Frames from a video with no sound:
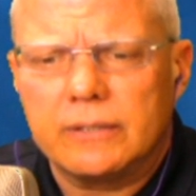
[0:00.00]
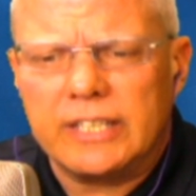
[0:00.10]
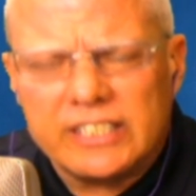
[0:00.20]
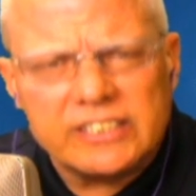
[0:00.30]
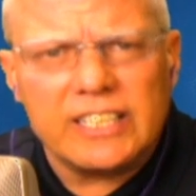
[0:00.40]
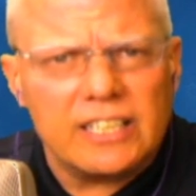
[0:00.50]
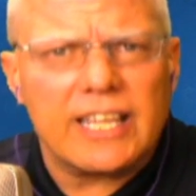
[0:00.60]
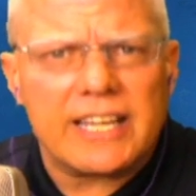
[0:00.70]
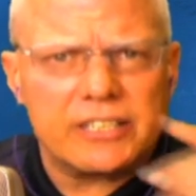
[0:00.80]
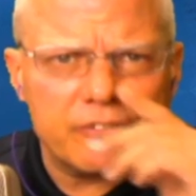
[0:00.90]
And a
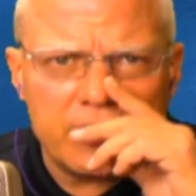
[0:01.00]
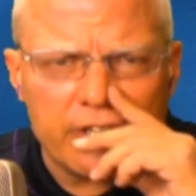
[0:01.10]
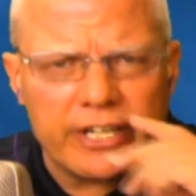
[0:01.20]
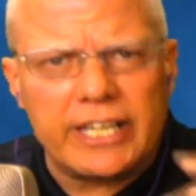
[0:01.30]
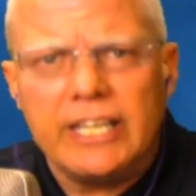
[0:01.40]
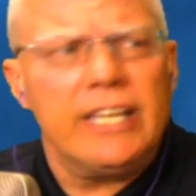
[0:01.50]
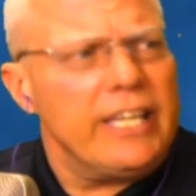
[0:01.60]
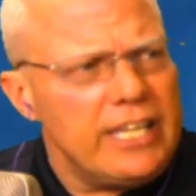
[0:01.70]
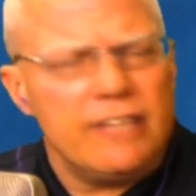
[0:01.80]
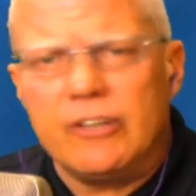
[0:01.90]
single act of tyranny,
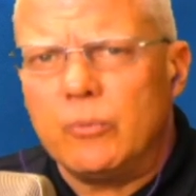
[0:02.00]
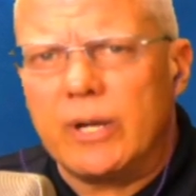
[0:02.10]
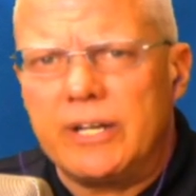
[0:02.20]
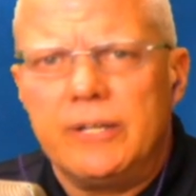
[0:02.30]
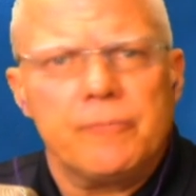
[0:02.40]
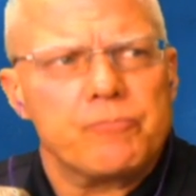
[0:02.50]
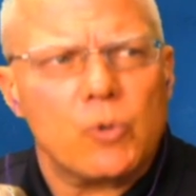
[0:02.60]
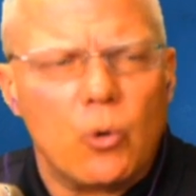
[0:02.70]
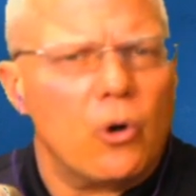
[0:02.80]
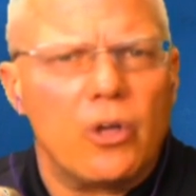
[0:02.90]
even when
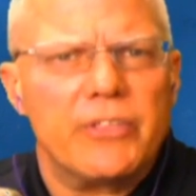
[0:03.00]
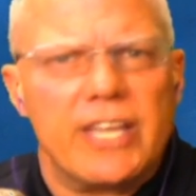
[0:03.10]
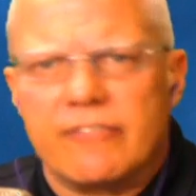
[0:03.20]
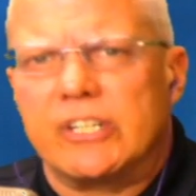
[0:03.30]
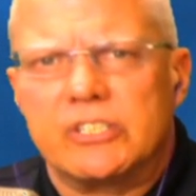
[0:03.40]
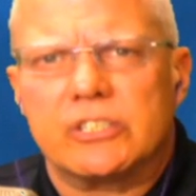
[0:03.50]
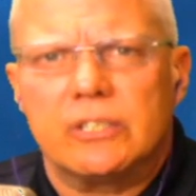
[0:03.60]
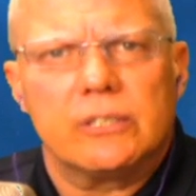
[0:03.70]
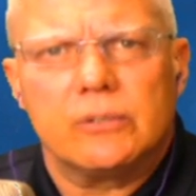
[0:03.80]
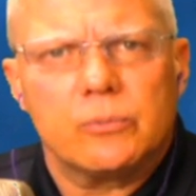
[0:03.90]
all the evidence
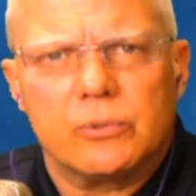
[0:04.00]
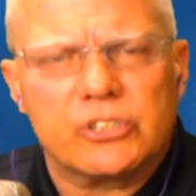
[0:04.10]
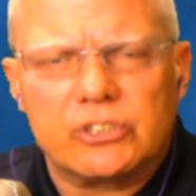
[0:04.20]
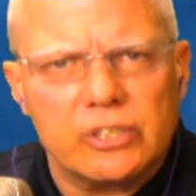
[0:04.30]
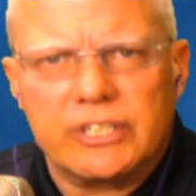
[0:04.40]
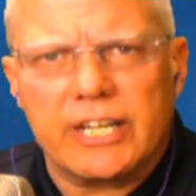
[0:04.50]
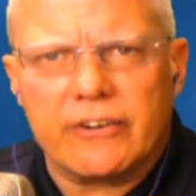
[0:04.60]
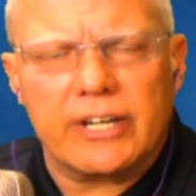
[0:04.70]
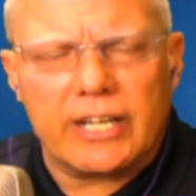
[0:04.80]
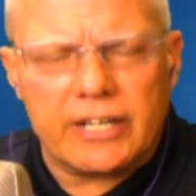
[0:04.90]
was stood
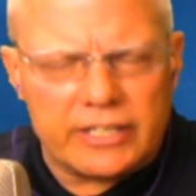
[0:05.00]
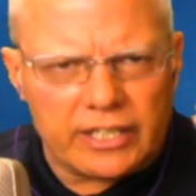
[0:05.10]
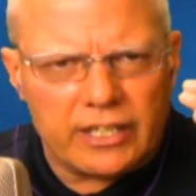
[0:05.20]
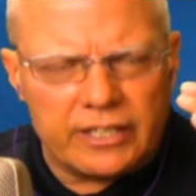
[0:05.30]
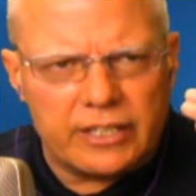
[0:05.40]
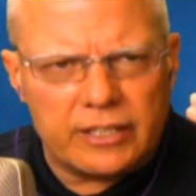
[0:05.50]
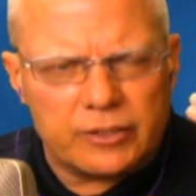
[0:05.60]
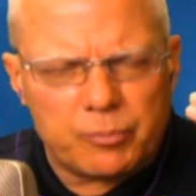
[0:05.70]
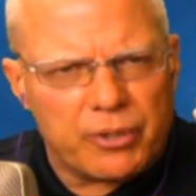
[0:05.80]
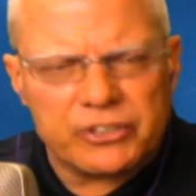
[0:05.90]
there and, and, and, the, and, the,
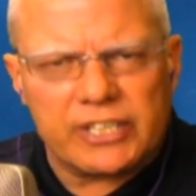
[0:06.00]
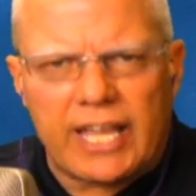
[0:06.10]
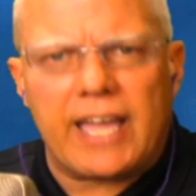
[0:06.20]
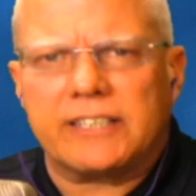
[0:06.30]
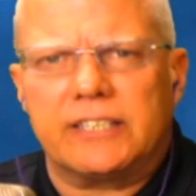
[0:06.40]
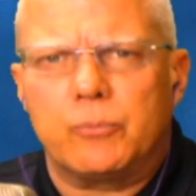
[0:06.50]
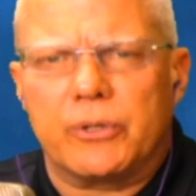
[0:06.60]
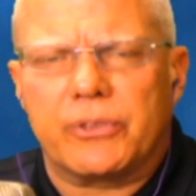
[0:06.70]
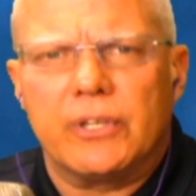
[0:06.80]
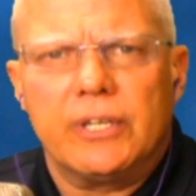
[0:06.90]
and the person acted
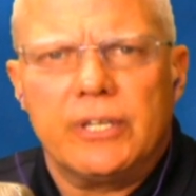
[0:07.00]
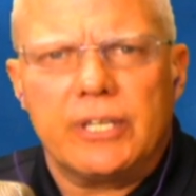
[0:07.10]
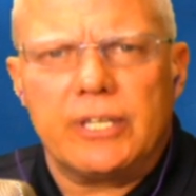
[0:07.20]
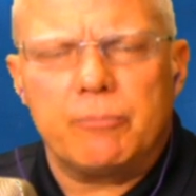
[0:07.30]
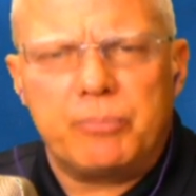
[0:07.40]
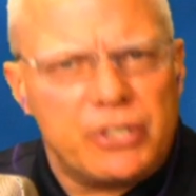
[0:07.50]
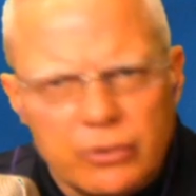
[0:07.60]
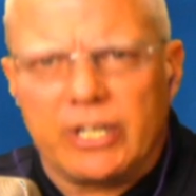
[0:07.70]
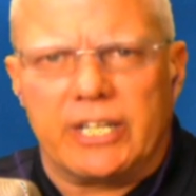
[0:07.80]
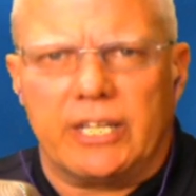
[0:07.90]
with
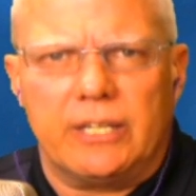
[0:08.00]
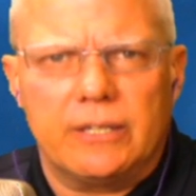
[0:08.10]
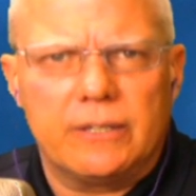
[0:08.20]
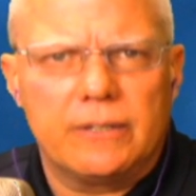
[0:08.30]
impunity,